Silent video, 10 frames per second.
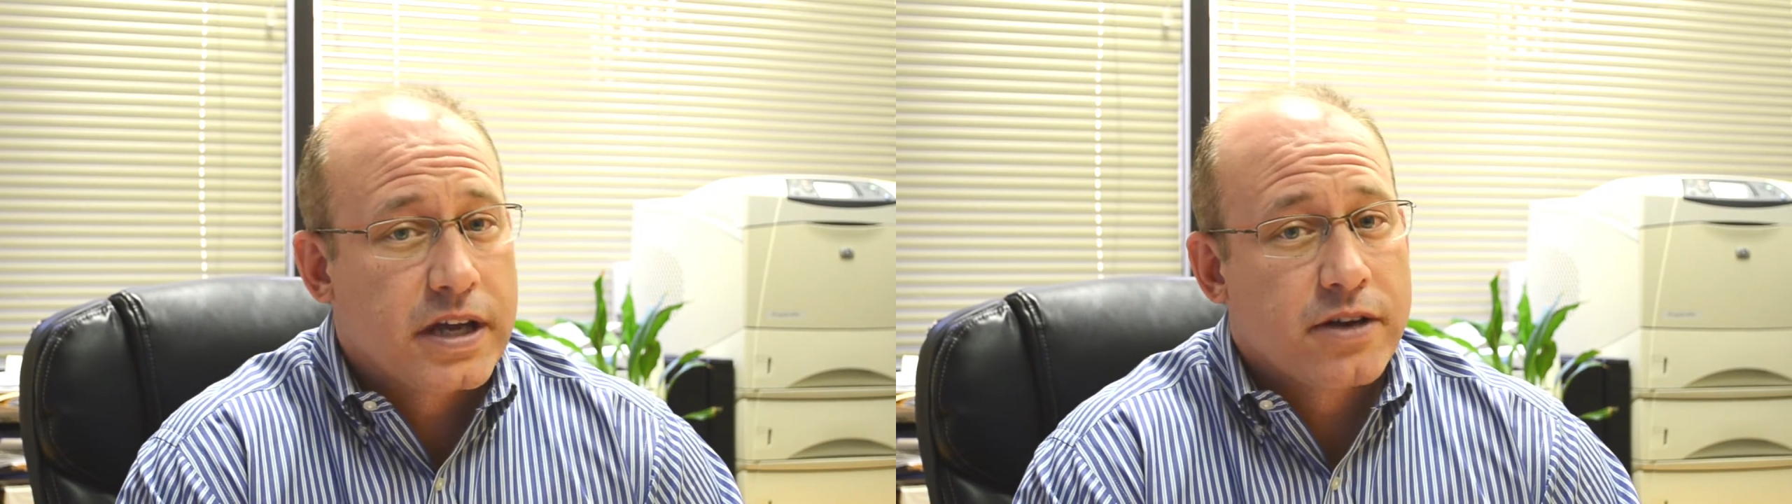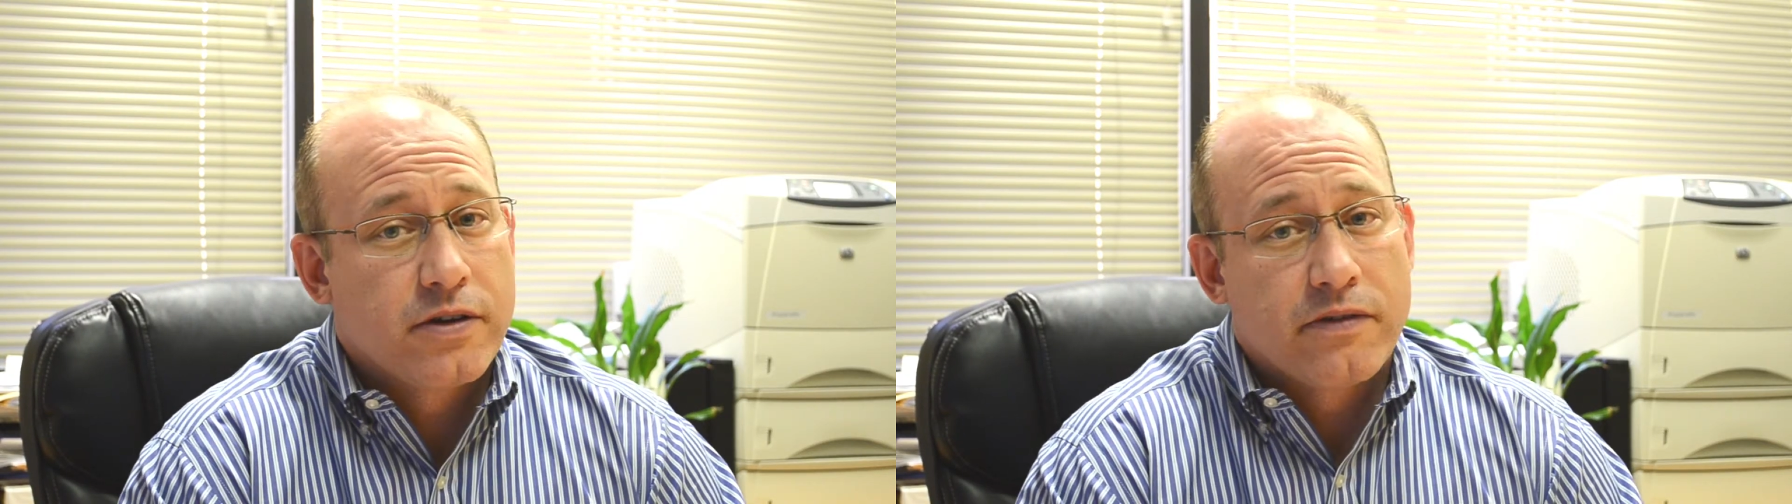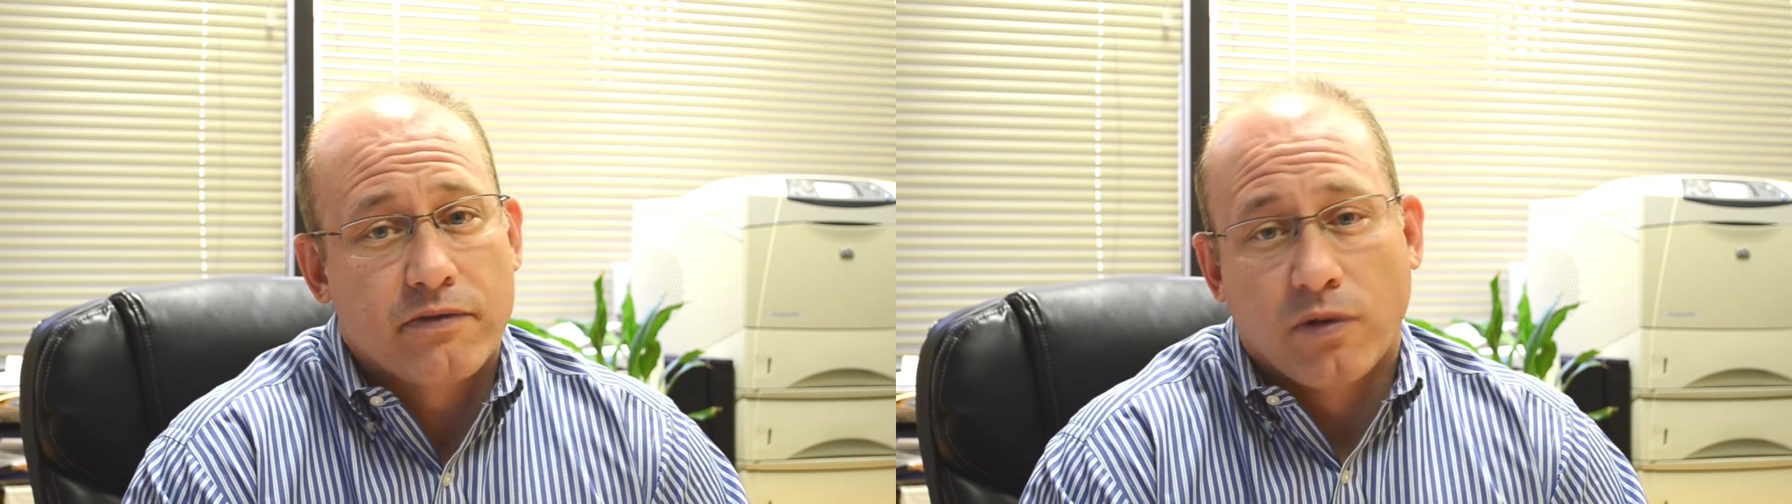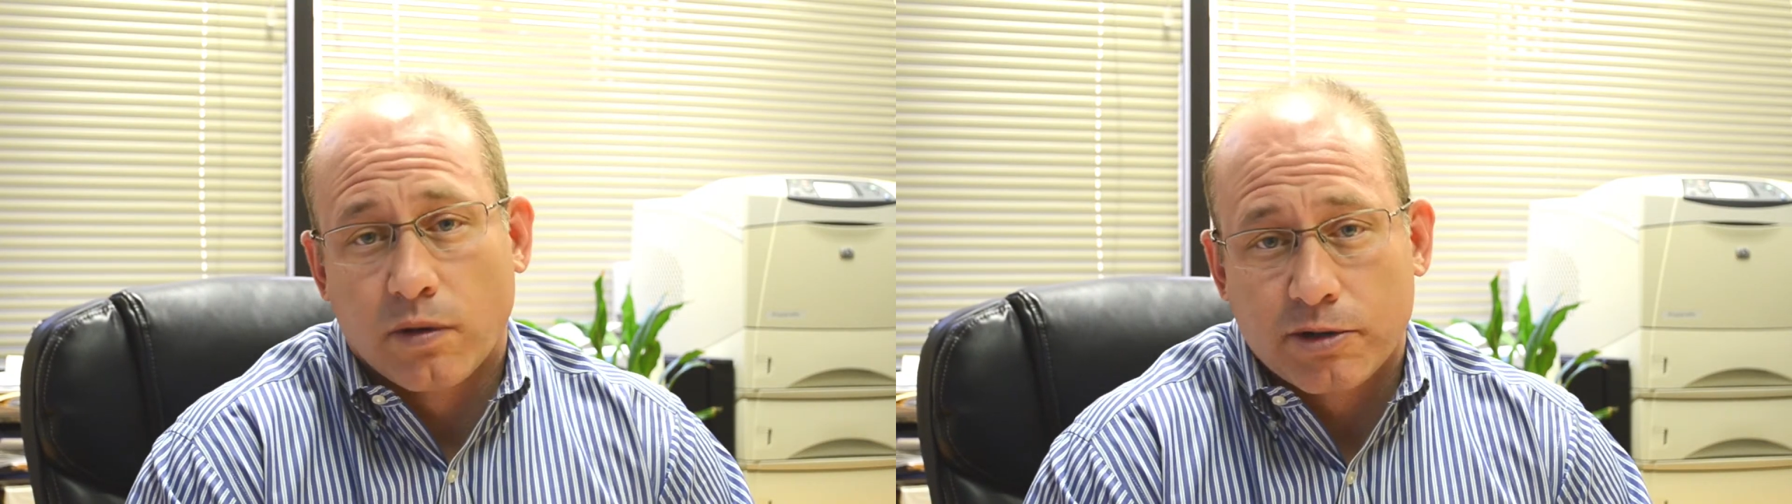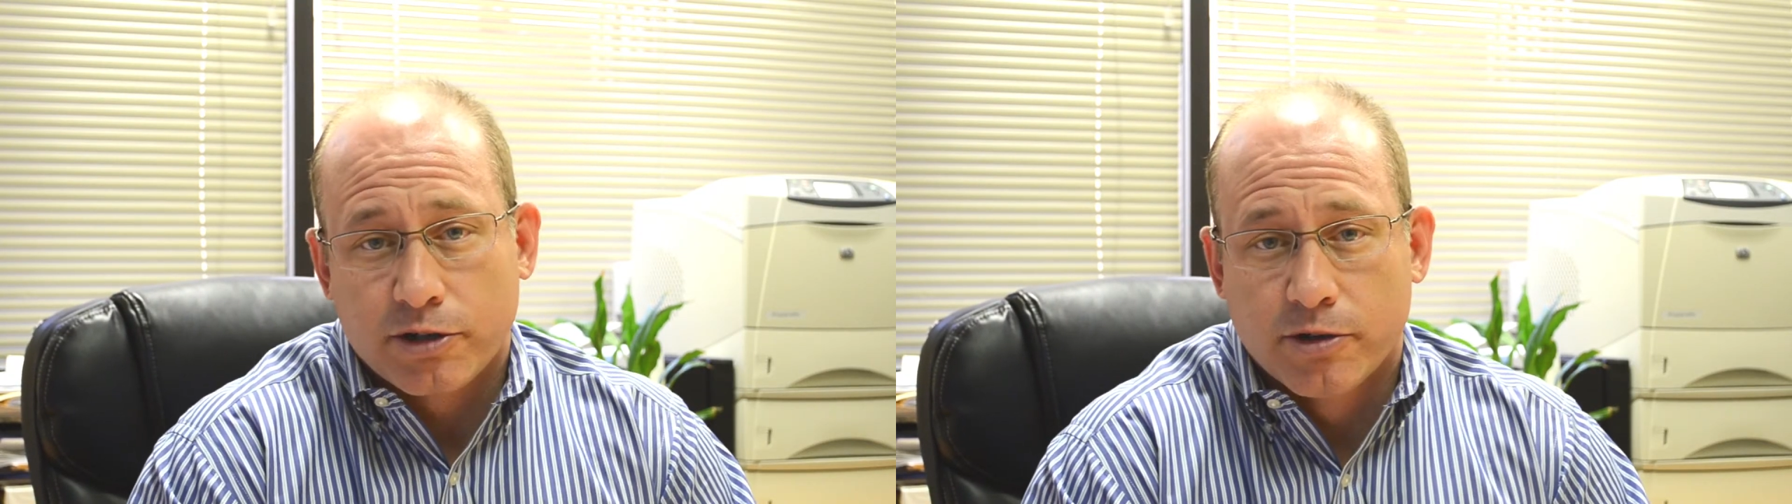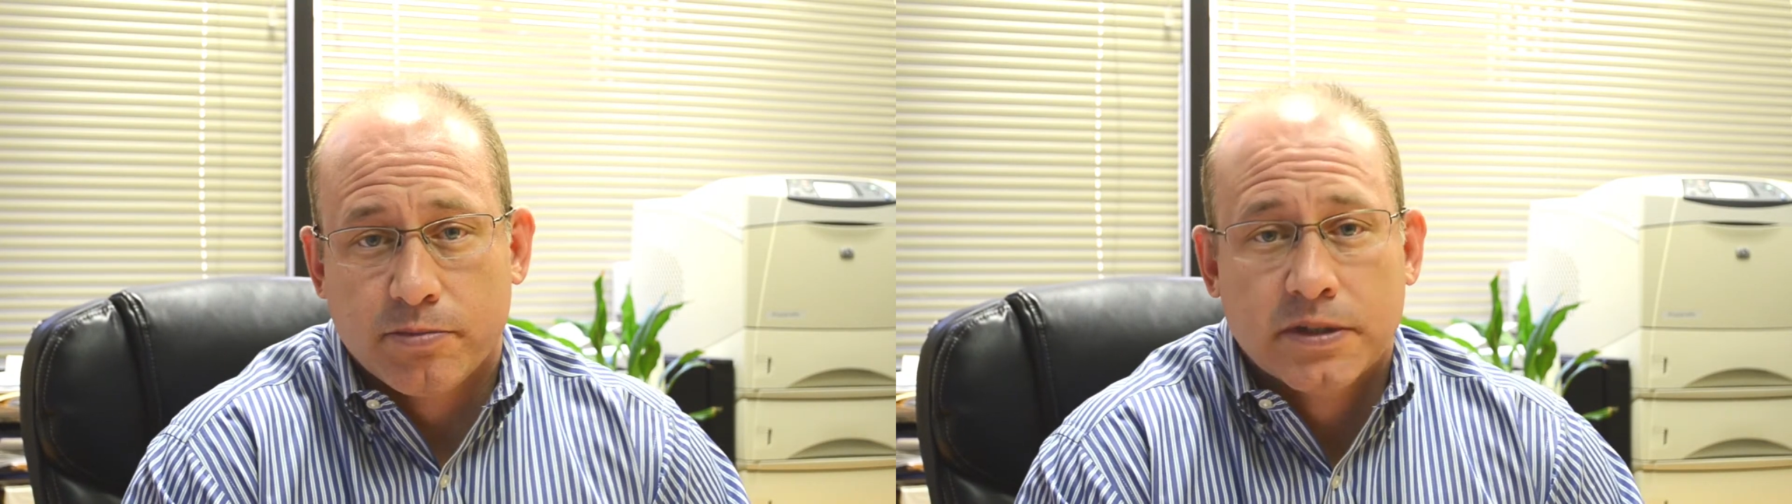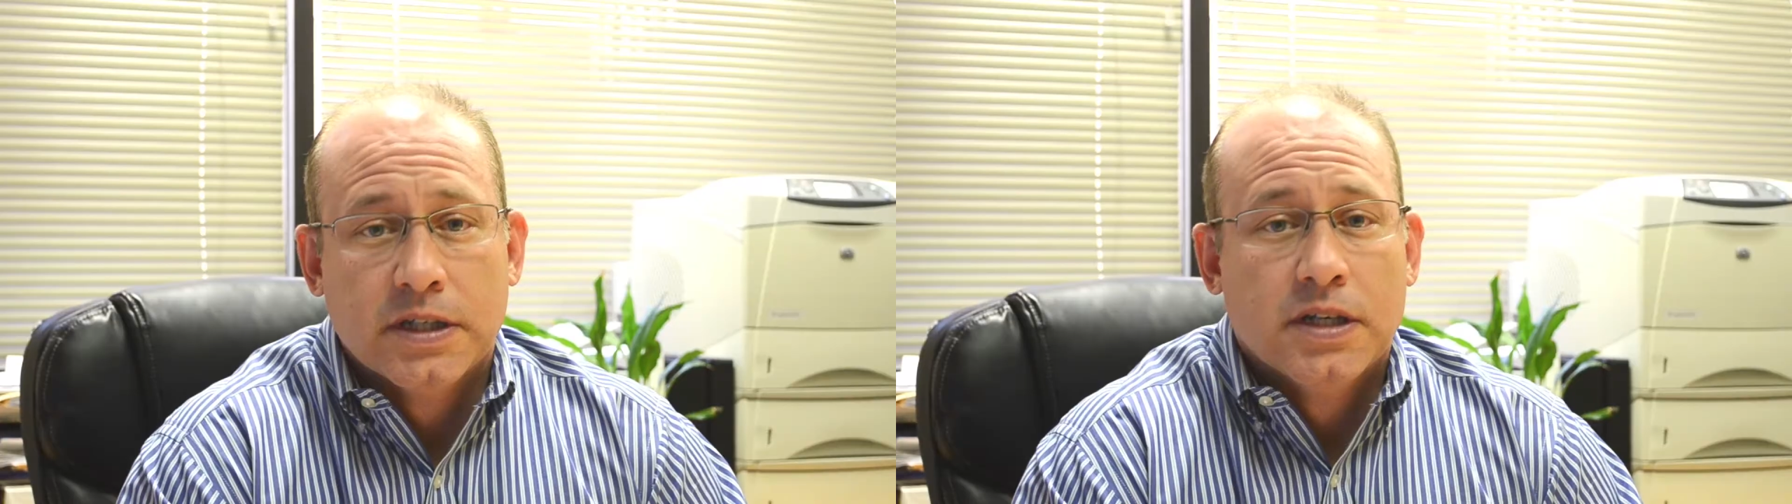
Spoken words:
Can you even form a group?